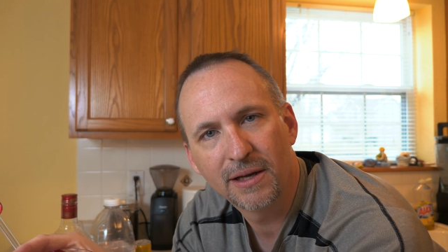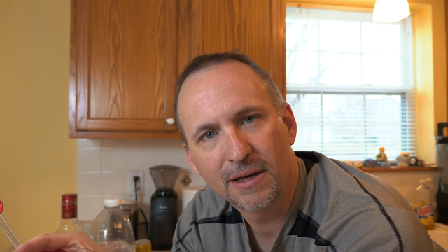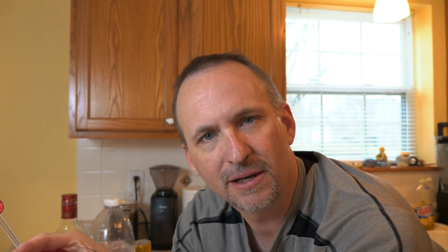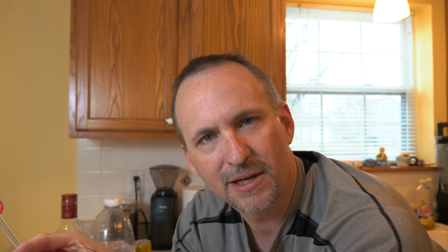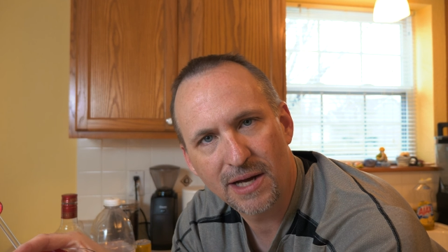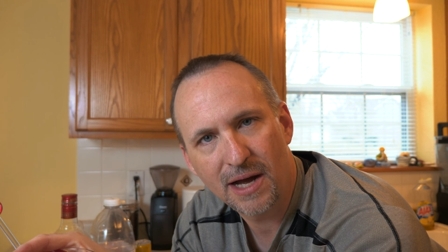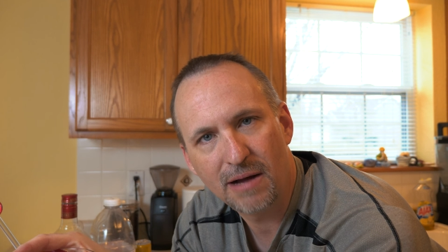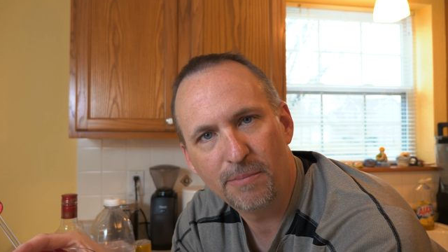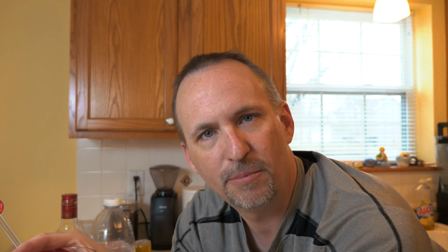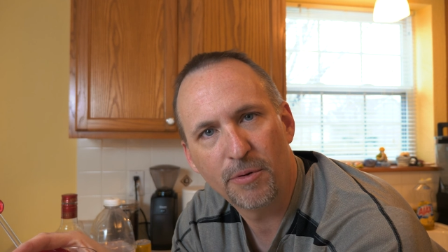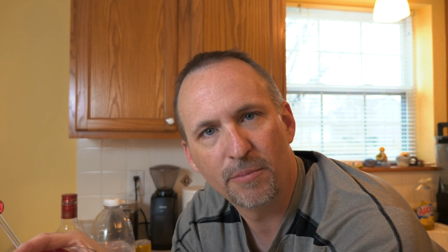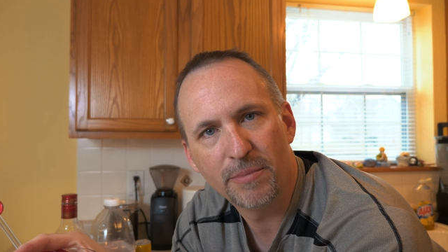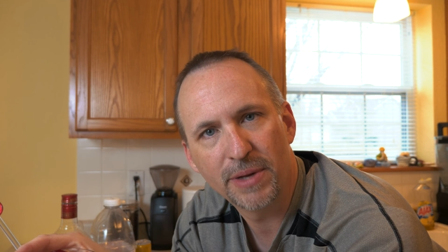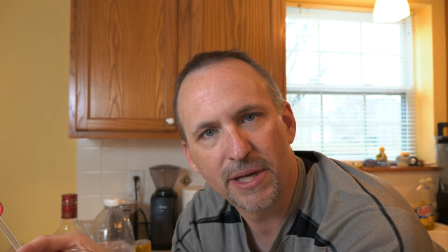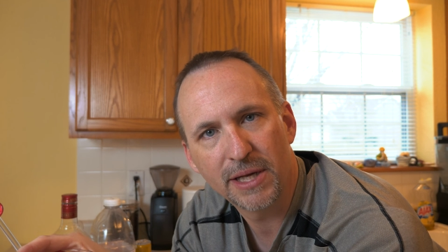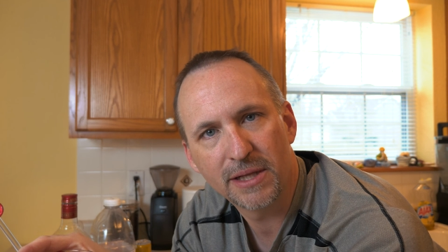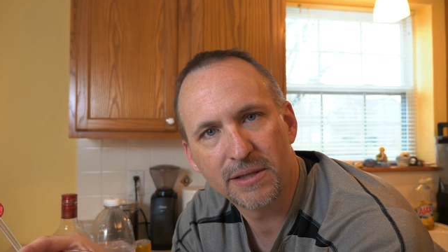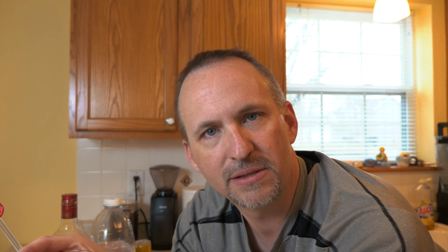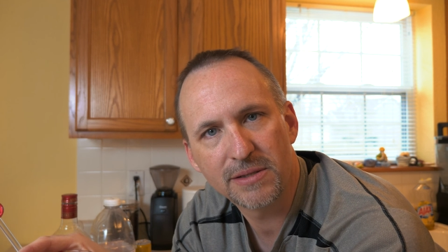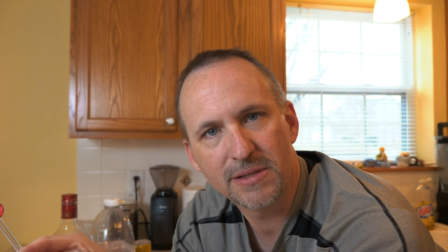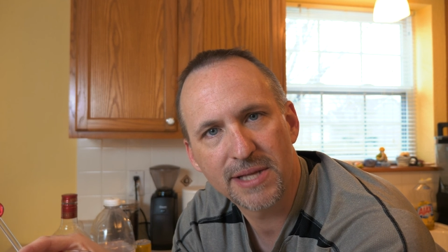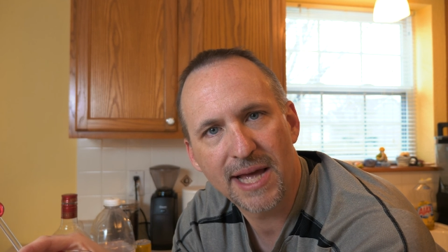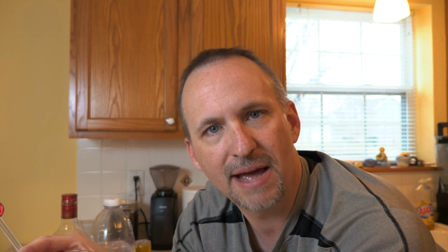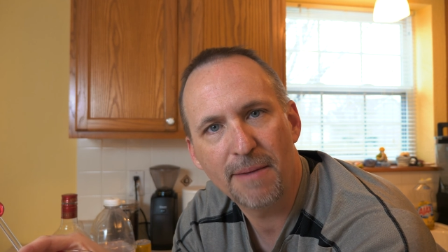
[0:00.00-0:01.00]

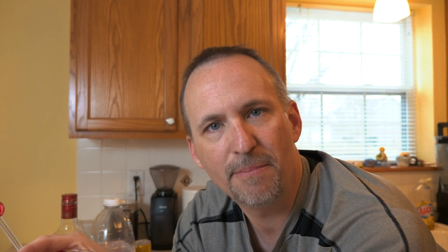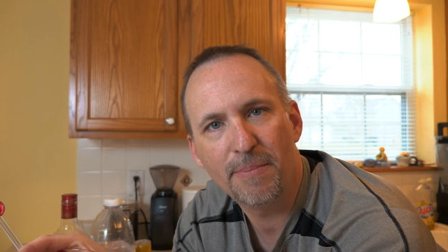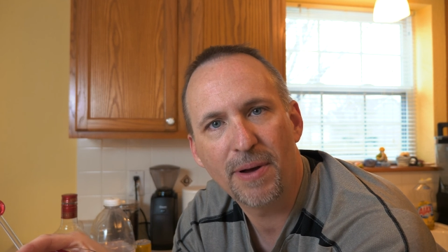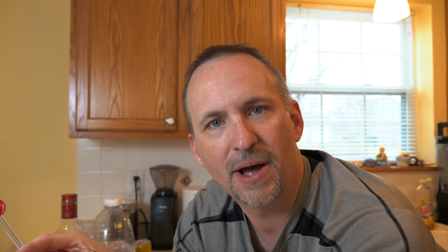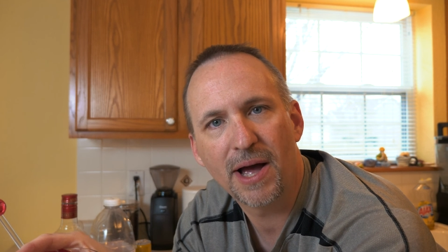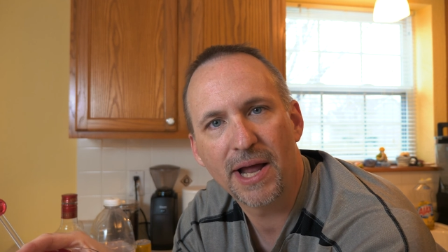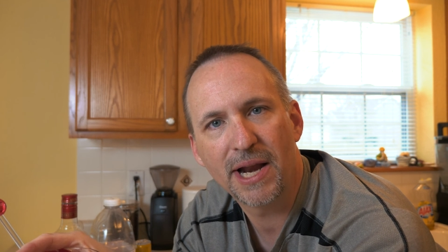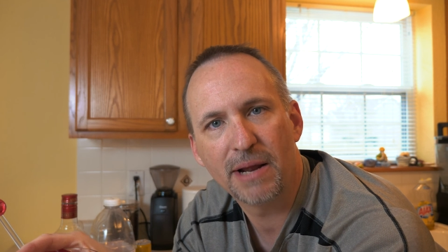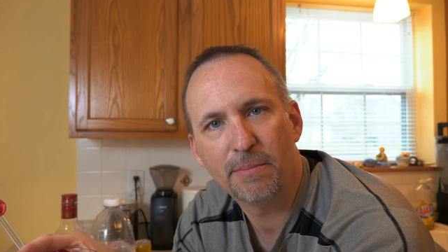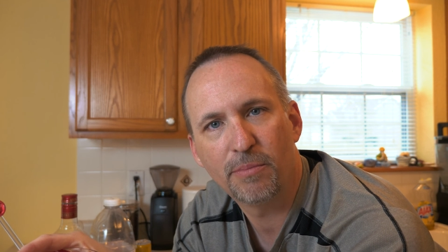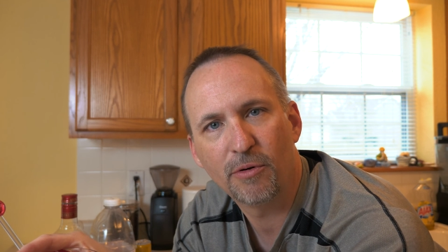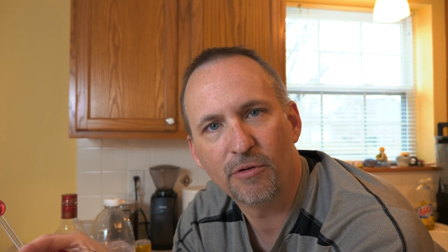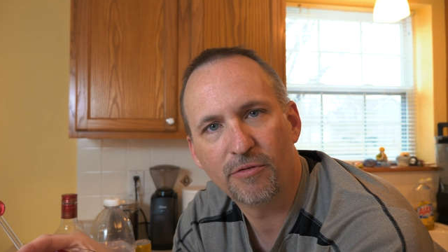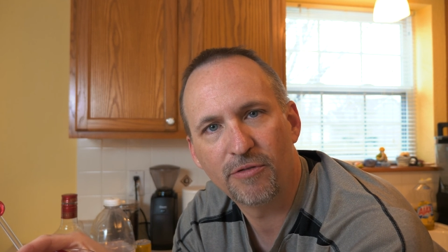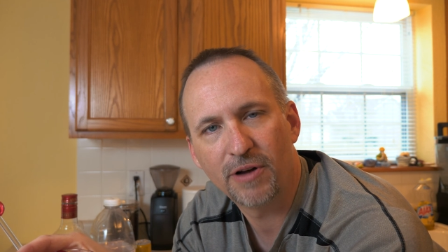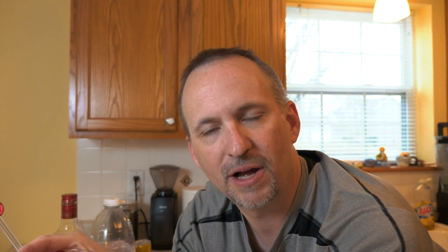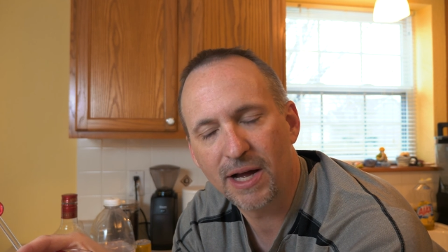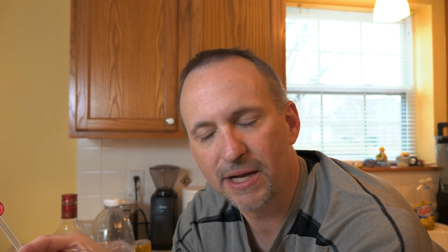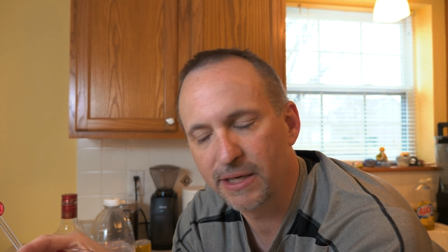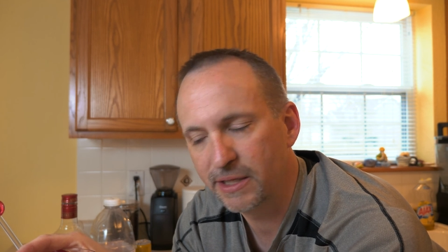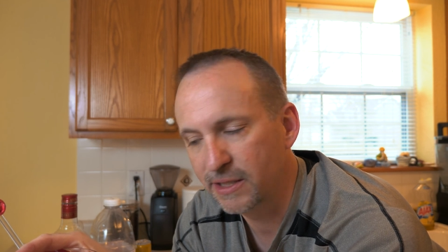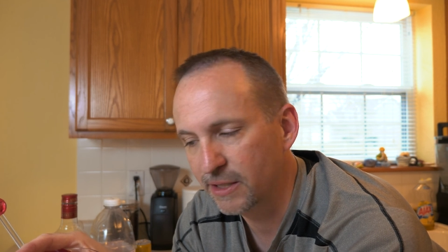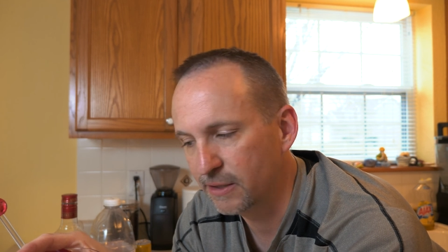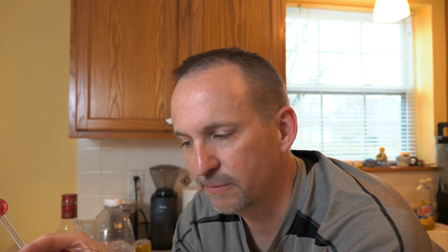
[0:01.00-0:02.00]
complements that pineapple
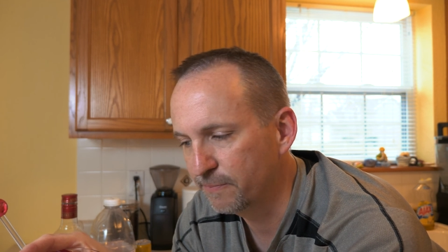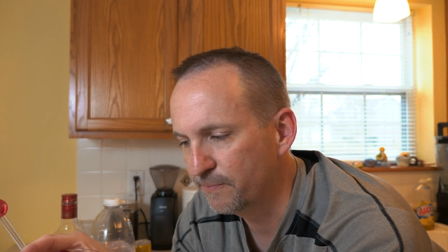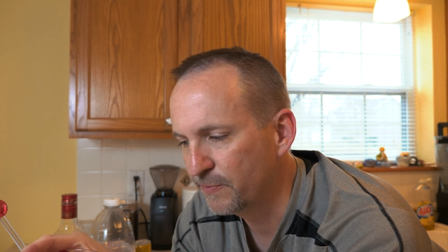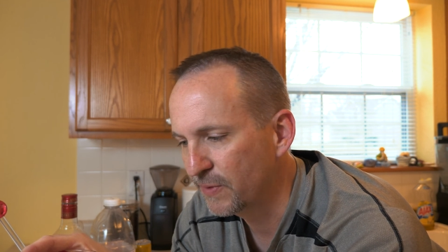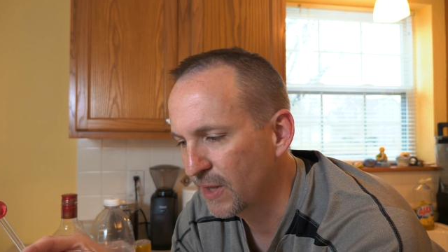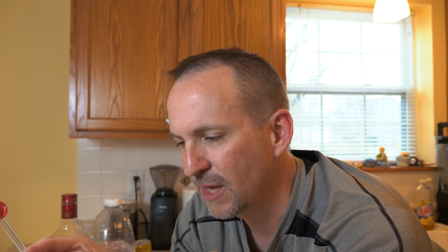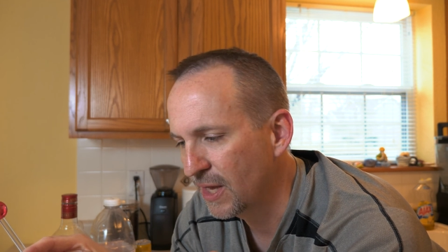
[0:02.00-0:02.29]
vodka.